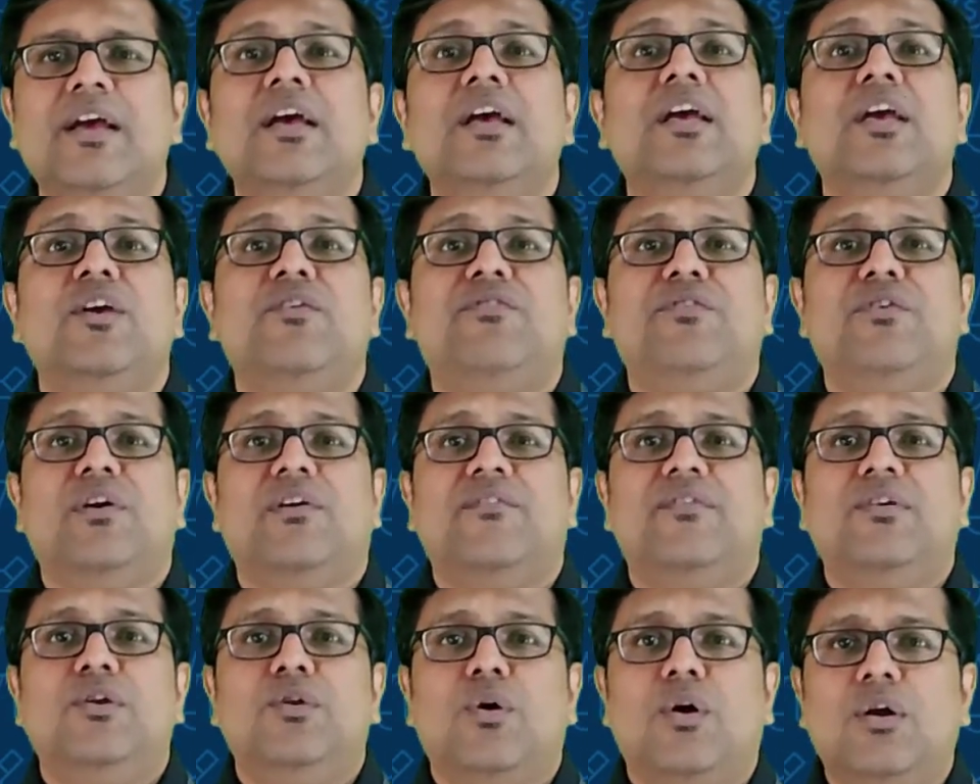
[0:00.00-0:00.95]
If you have
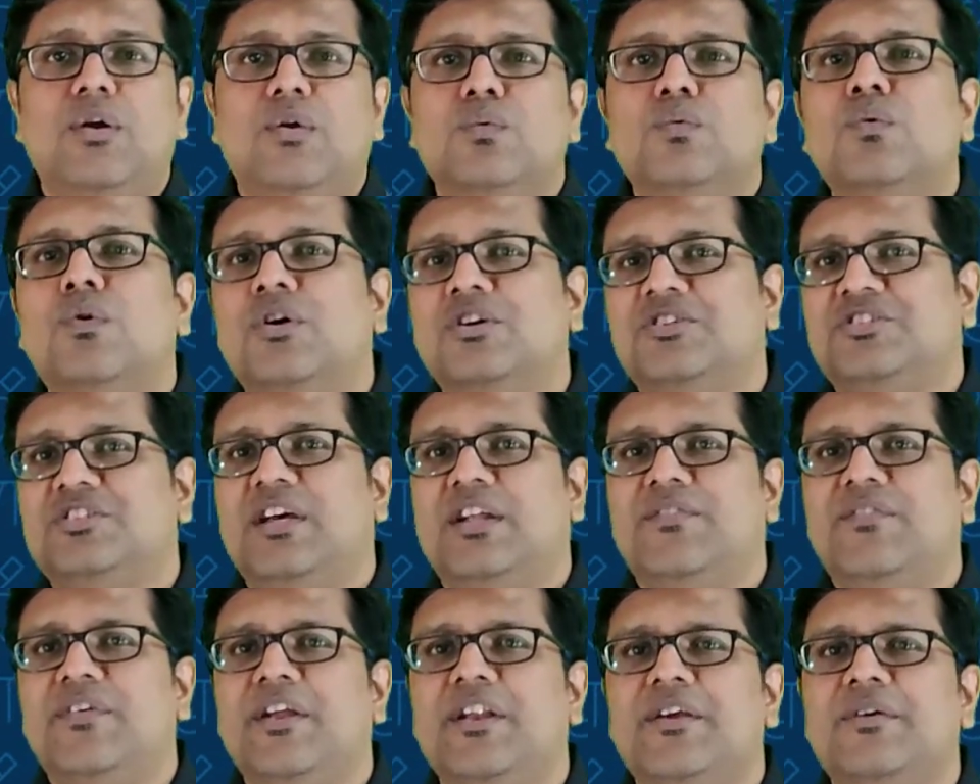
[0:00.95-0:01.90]
not watched that
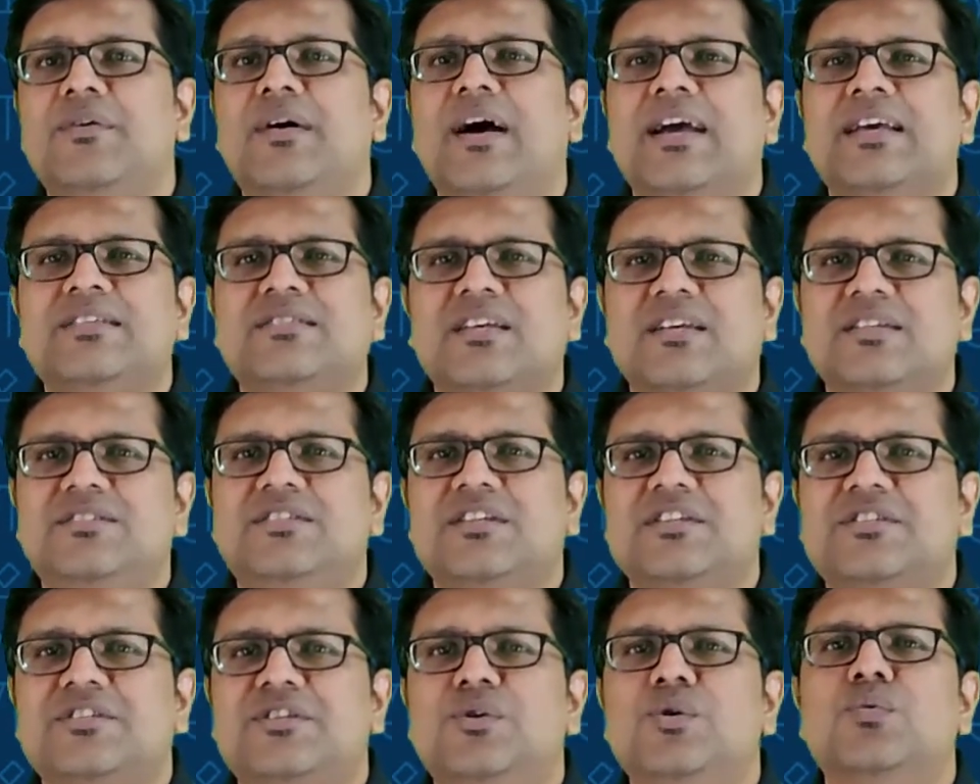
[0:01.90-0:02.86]
video, I
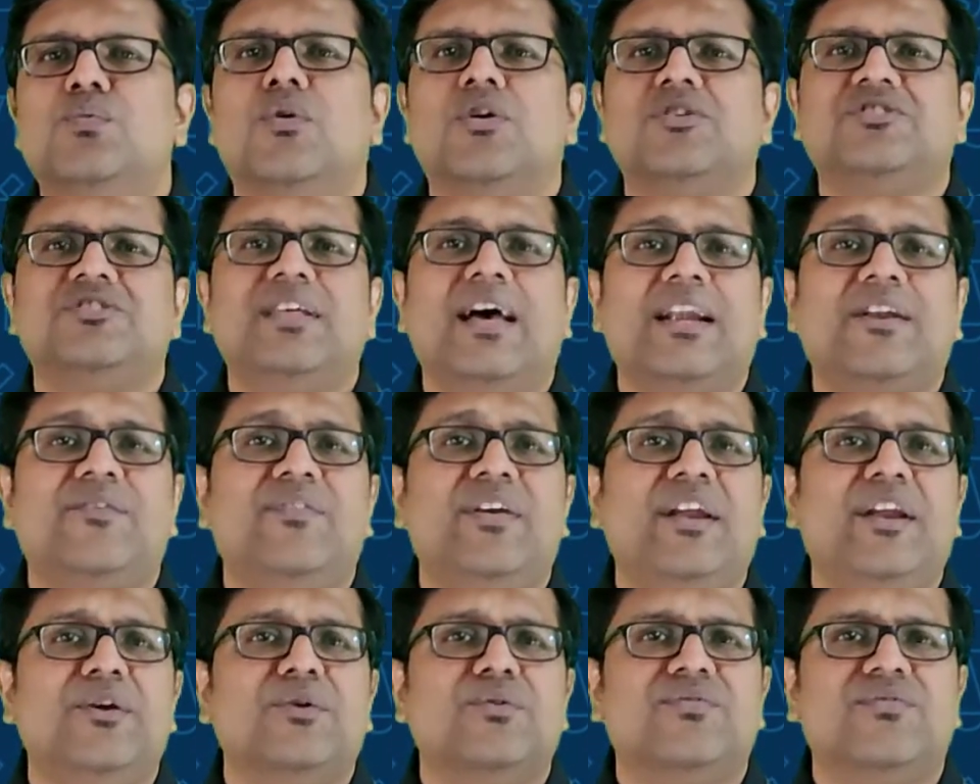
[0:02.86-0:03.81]
suggest you watch that
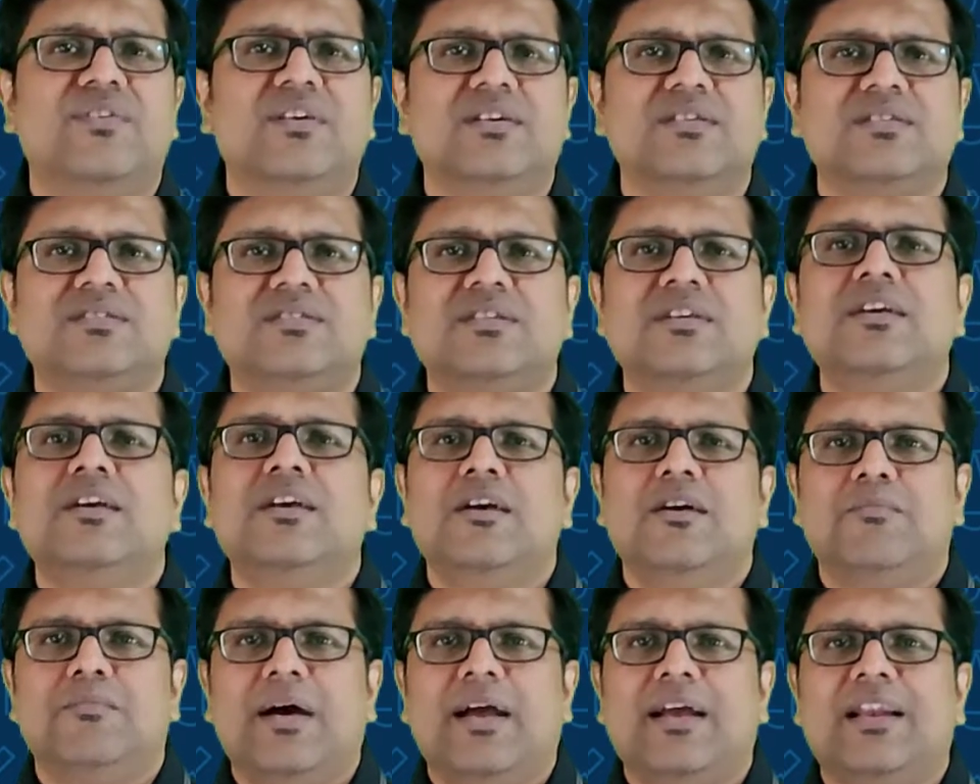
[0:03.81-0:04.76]
video first
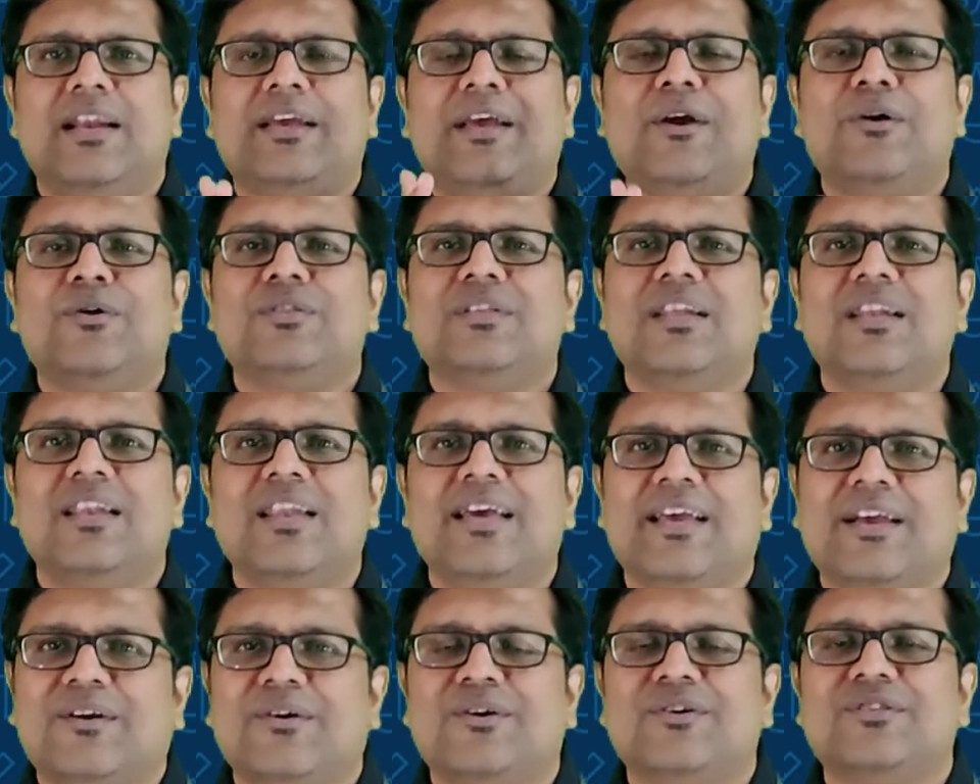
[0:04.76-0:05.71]
by clicking on the
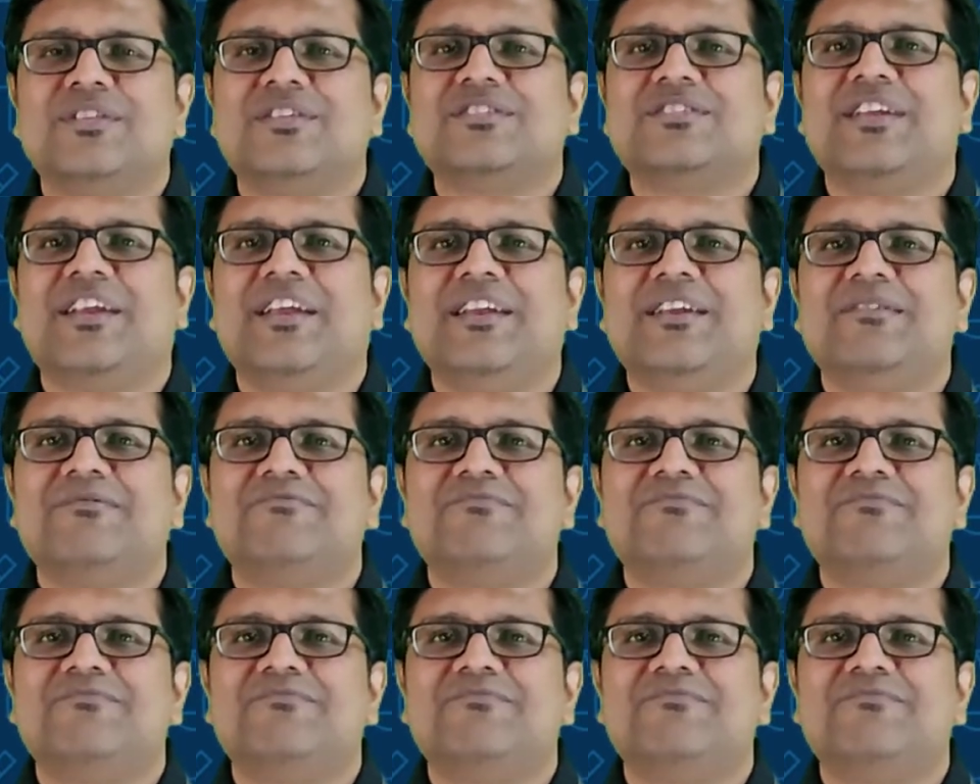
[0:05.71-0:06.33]
link on the screen.